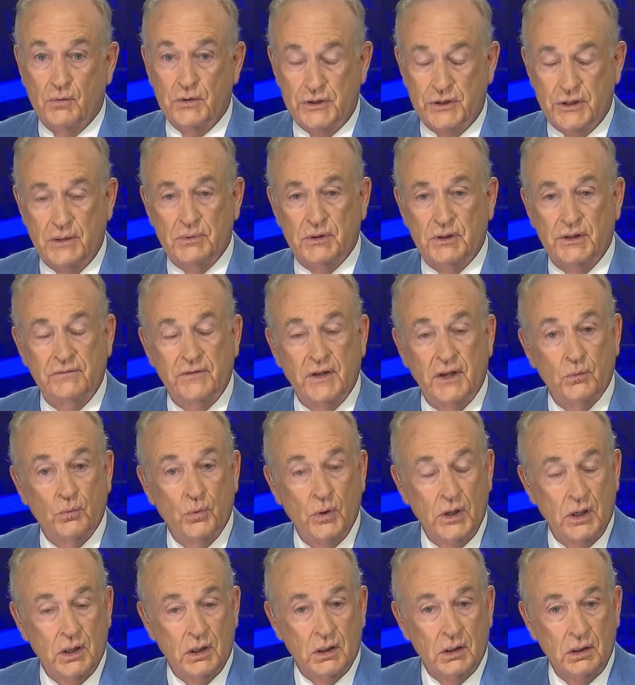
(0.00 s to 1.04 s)
which I believe they
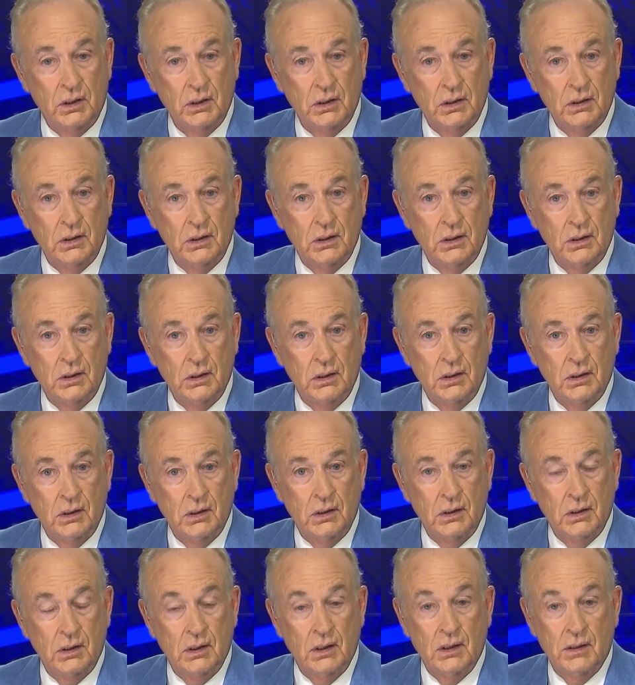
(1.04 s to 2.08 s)
will,
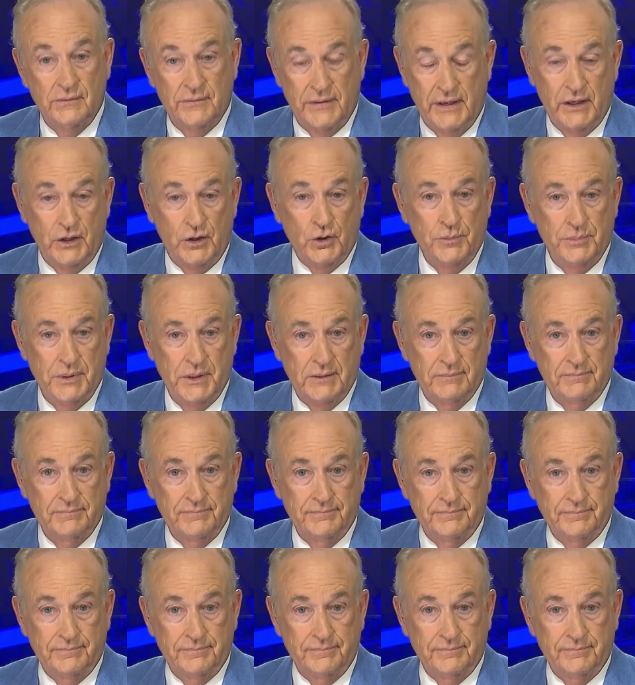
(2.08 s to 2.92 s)
then it could be.